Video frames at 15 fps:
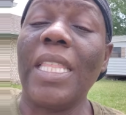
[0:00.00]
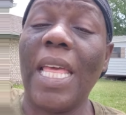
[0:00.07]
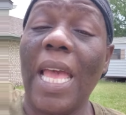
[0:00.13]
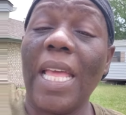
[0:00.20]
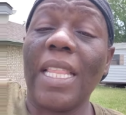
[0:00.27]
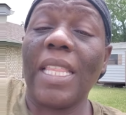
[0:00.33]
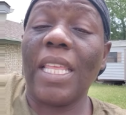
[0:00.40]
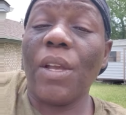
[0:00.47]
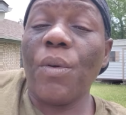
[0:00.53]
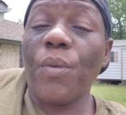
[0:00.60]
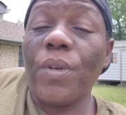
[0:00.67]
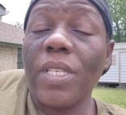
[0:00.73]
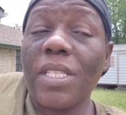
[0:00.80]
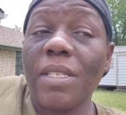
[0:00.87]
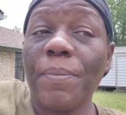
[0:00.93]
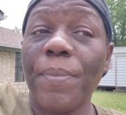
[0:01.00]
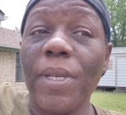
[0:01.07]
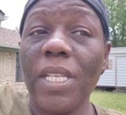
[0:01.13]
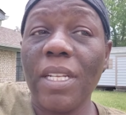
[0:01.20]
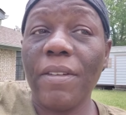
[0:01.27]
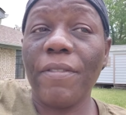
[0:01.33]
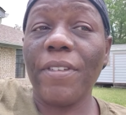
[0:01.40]
that there was a
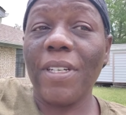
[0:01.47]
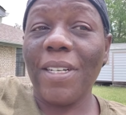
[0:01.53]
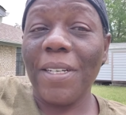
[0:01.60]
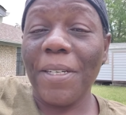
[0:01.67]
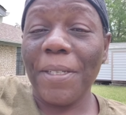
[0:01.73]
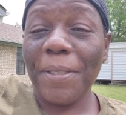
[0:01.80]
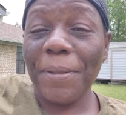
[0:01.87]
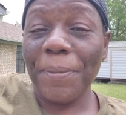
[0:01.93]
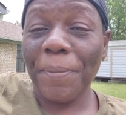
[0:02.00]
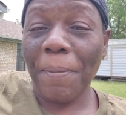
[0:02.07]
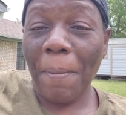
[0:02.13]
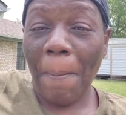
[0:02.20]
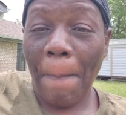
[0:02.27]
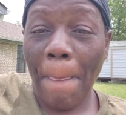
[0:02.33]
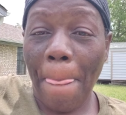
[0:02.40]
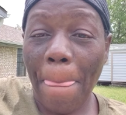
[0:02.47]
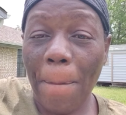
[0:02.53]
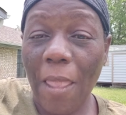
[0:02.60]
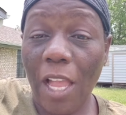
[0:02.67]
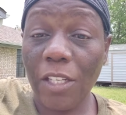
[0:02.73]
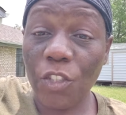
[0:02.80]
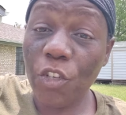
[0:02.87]
bit of uh,
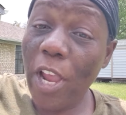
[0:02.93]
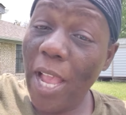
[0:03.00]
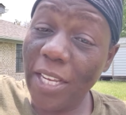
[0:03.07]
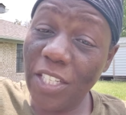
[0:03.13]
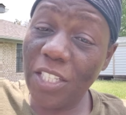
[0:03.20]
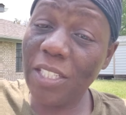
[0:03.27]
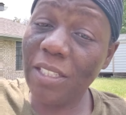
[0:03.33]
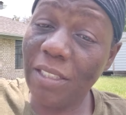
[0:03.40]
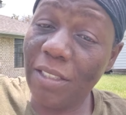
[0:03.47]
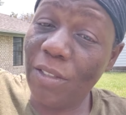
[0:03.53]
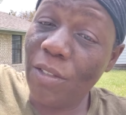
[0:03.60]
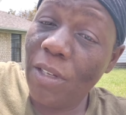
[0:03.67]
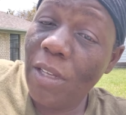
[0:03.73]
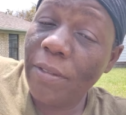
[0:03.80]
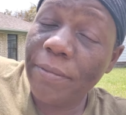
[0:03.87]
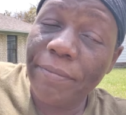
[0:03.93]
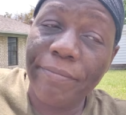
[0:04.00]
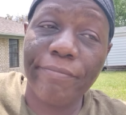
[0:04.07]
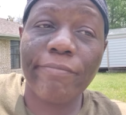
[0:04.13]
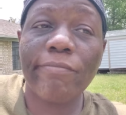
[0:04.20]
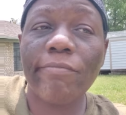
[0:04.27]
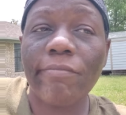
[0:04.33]
attraction, you know?
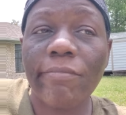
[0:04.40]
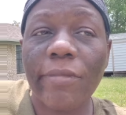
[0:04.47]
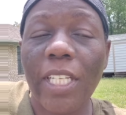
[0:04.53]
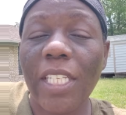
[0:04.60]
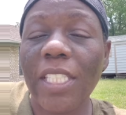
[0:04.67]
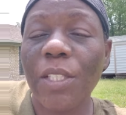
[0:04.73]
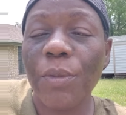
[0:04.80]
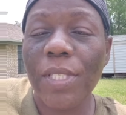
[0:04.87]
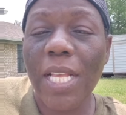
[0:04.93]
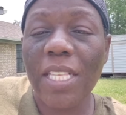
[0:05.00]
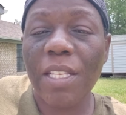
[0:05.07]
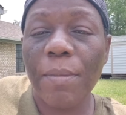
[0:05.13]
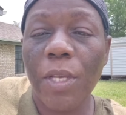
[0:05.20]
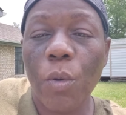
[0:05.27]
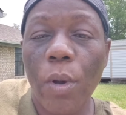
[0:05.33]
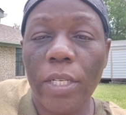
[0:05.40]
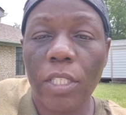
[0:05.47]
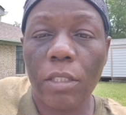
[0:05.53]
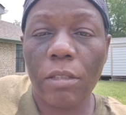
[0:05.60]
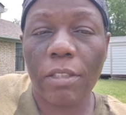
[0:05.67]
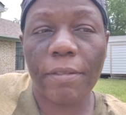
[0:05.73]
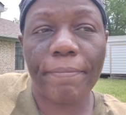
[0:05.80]
Because he was asking me
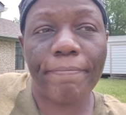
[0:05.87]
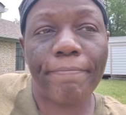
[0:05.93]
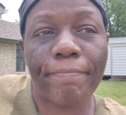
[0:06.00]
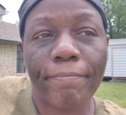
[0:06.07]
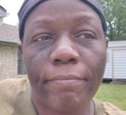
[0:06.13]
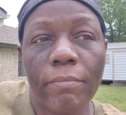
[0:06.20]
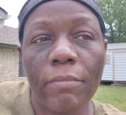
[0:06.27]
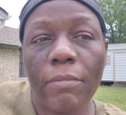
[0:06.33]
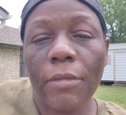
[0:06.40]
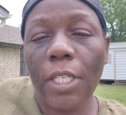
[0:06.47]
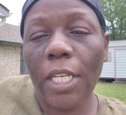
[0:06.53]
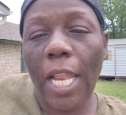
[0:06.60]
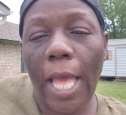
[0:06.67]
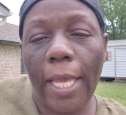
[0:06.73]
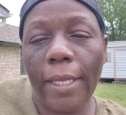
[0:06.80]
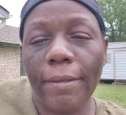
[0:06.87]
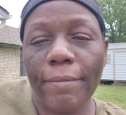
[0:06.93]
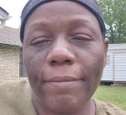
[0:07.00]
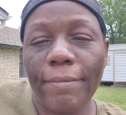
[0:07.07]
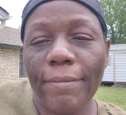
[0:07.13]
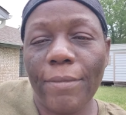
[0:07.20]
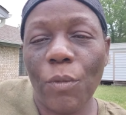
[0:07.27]
questions. Like,
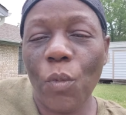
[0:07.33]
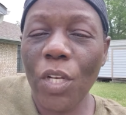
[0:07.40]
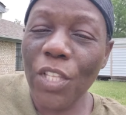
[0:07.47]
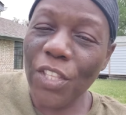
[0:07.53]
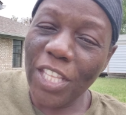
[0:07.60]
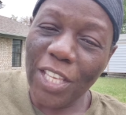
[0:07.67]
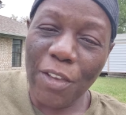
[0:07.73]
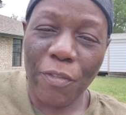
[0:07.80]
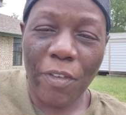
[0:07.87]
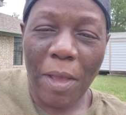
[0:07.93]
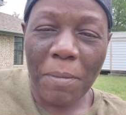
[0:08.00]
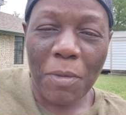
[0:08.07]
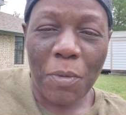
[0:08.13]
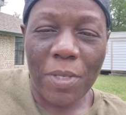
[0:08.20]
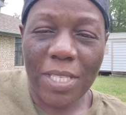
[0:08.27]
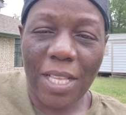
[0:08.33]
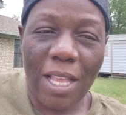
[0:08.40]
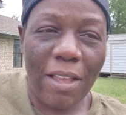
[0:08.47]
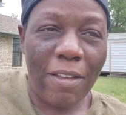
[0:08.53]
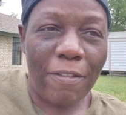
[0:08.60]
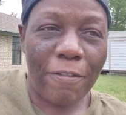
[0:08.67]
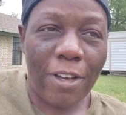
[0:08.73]
what do you think your family would
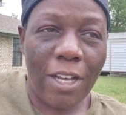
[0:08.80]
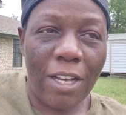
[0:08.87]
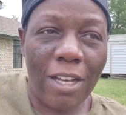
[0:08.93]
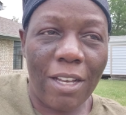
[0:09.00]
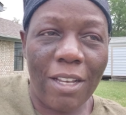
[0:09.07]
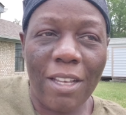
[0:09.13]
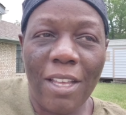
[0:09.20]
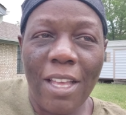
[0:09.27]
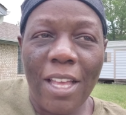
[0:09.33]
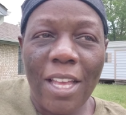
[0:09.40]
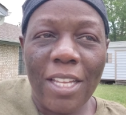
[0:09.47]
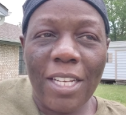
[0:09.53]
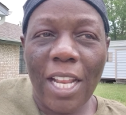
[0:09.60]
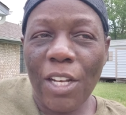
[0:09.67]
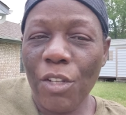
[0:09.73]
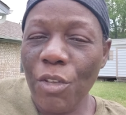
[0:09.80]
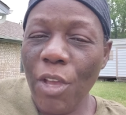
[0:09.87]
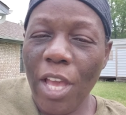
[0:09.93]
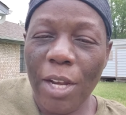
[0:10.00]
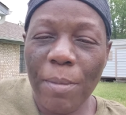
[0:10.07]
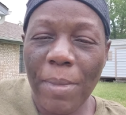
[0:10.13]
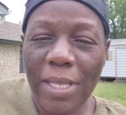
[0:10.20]
say if uh, they knew you
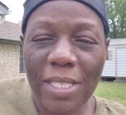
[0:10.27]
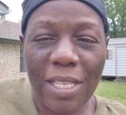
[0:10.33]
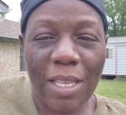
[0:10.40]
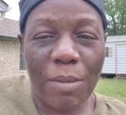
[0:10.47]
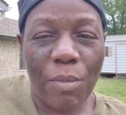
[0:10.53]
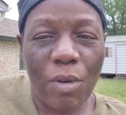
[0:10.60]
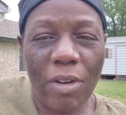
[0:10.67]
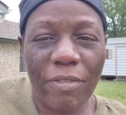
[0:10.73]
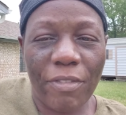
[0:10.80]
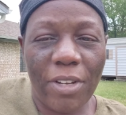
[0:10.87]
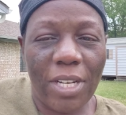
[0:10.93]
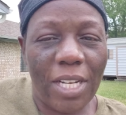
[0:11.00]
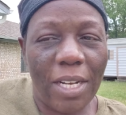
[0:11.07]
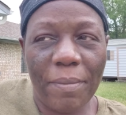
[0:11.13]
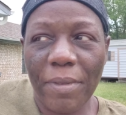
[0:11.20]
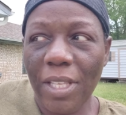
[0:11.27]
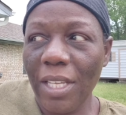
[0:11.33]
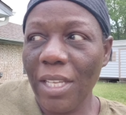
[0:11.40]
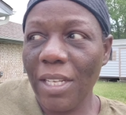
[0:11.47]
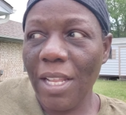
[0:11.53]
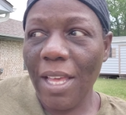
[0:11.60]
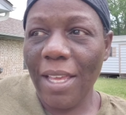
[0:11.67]
had a Mexican boyfriend, and I'm
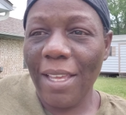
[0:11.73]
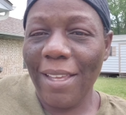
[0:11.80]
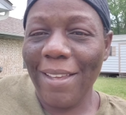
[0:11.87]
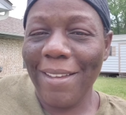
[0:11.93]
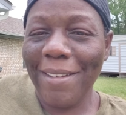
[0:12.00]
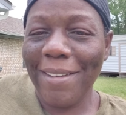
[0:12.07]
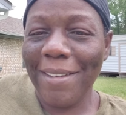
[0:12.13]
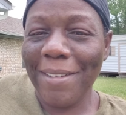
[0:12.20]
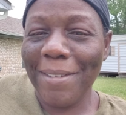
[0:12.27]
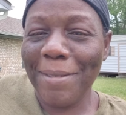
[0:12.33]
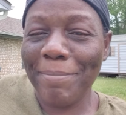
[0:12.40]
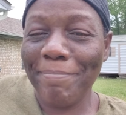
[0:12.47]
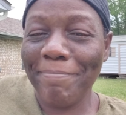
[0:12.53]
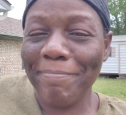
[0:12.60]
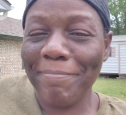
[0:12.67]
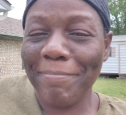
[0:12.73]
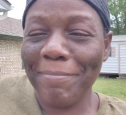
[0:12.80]
thinking like, um,